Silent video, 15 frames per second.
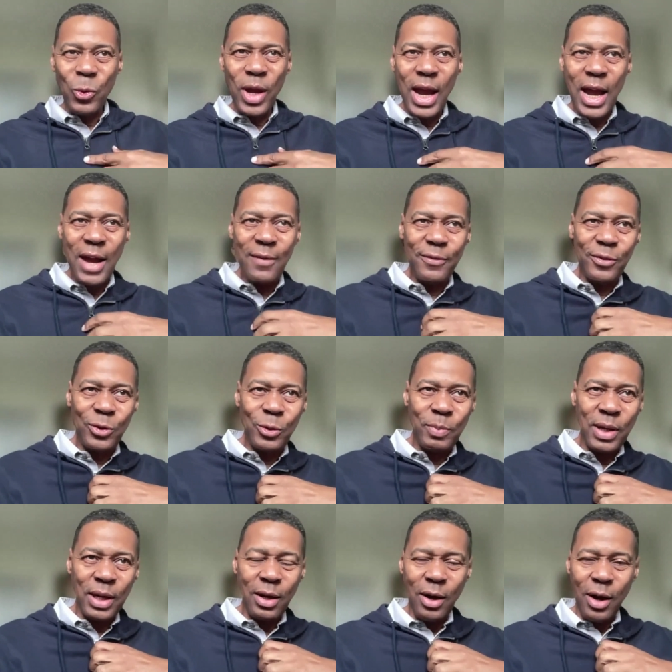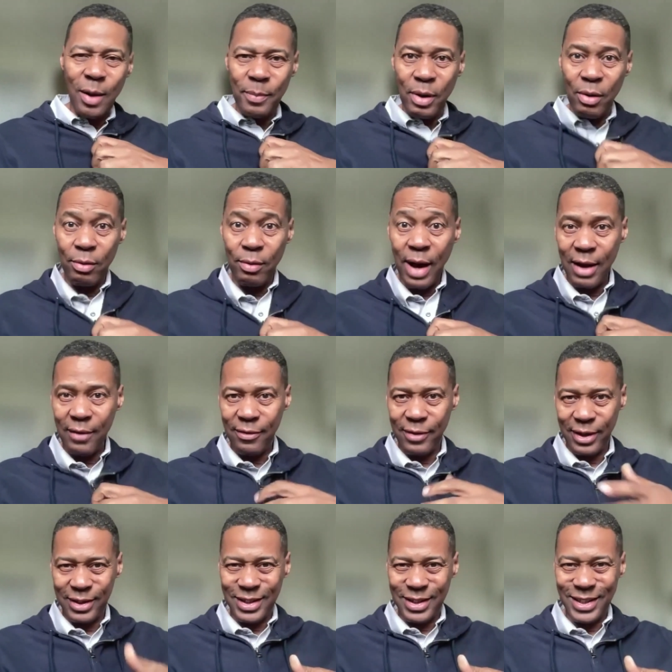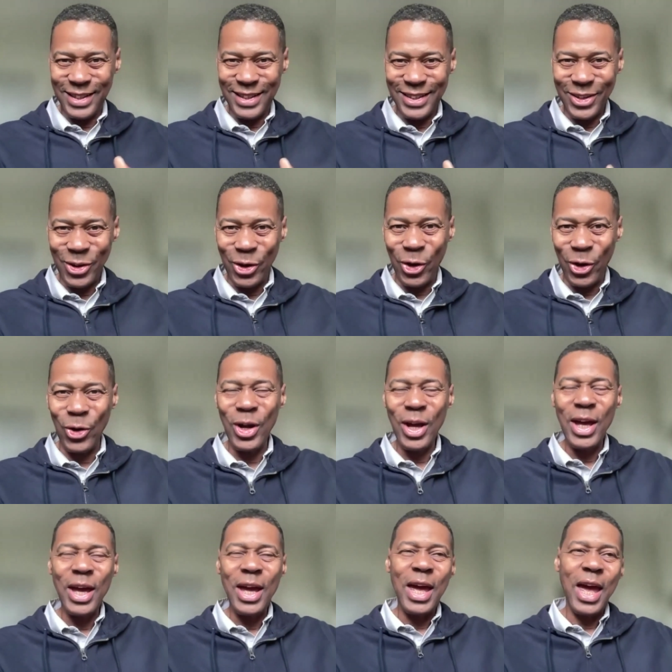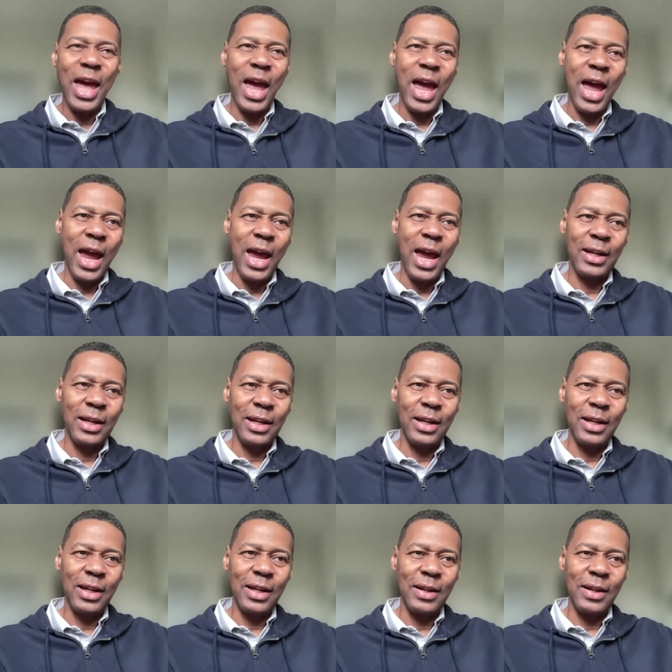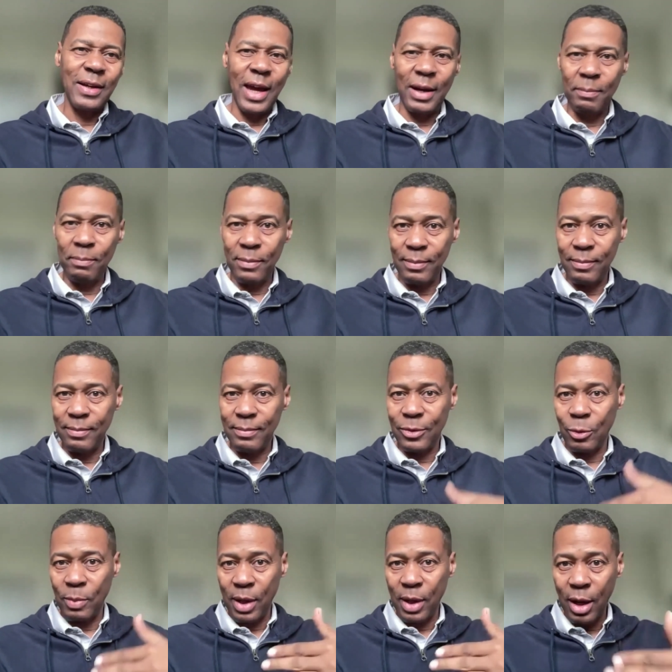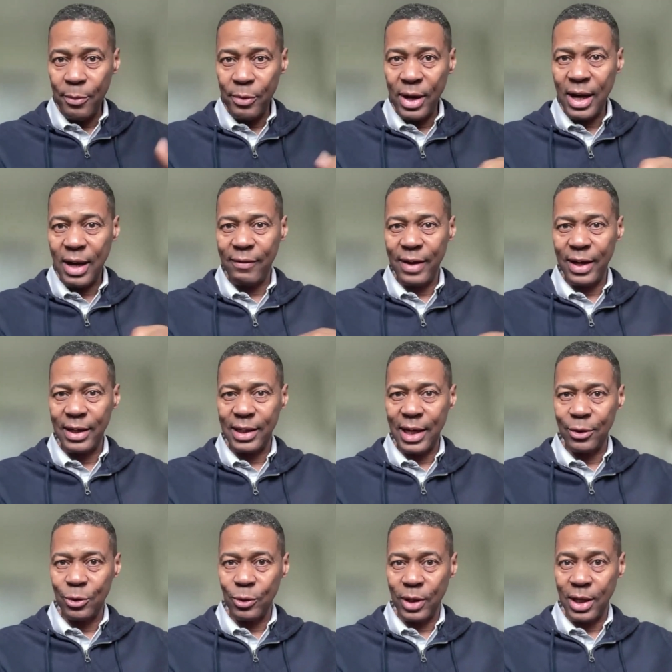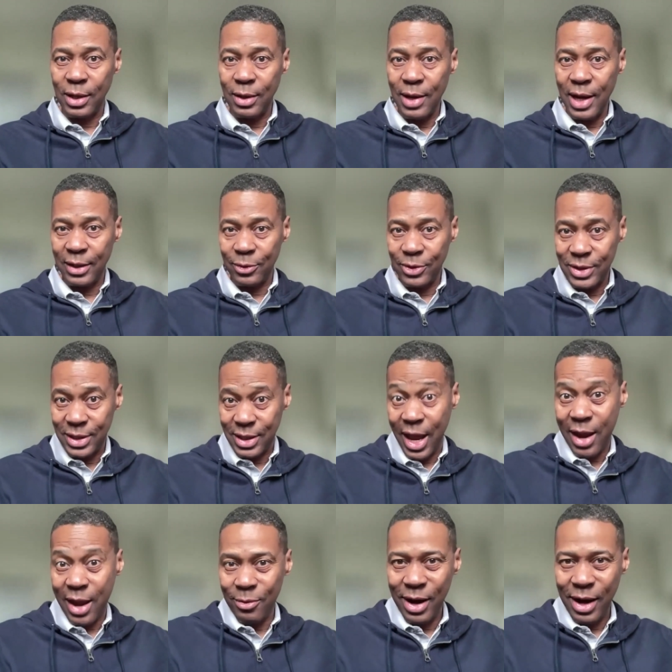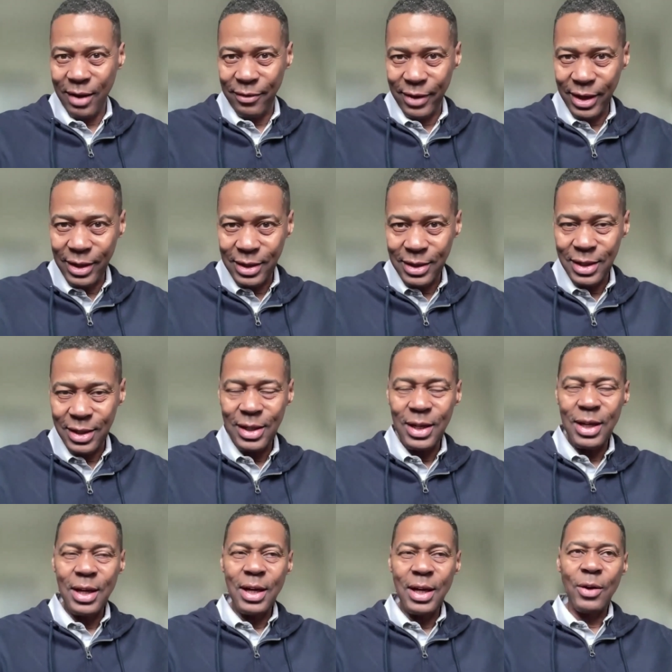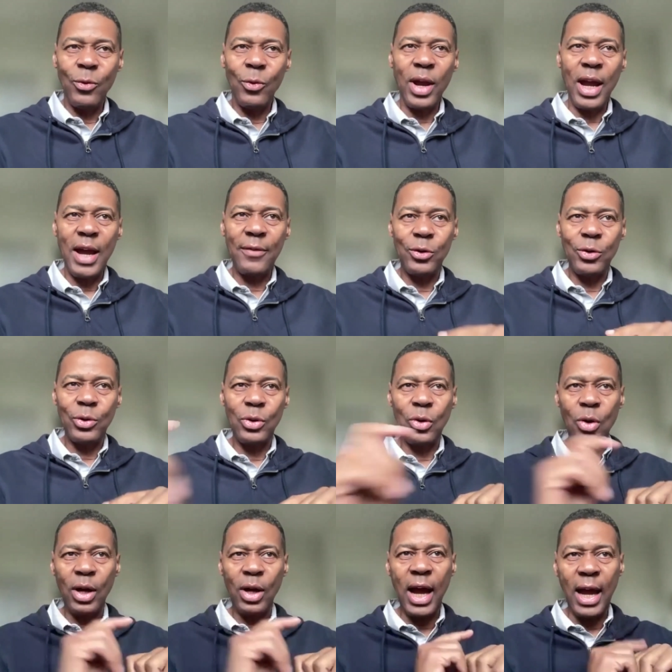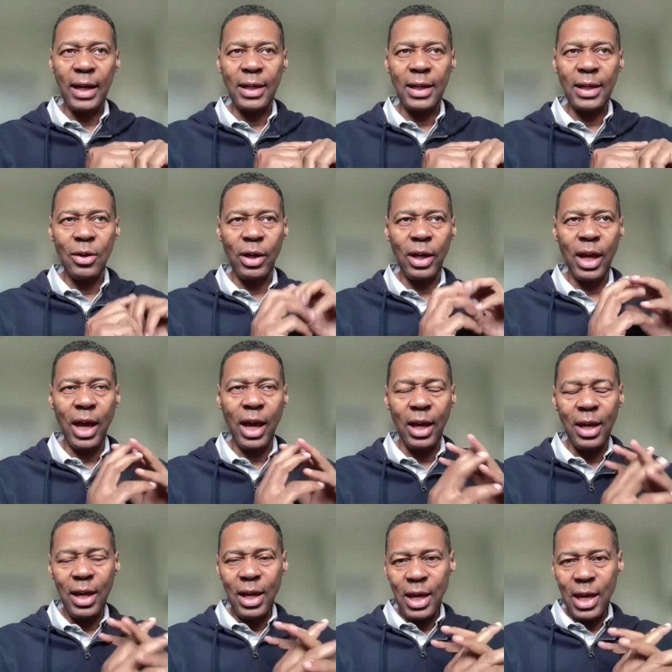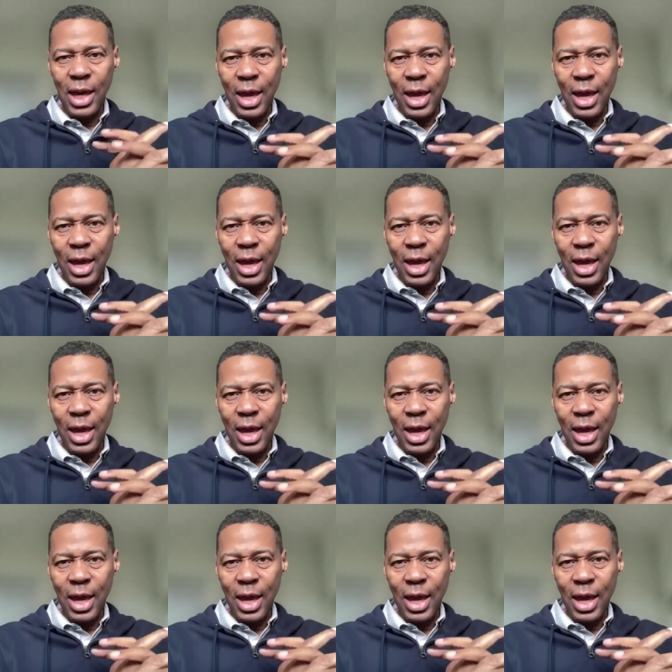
we have to become relevant, and and to become relevant and to stay relevant, we have to look at, okay,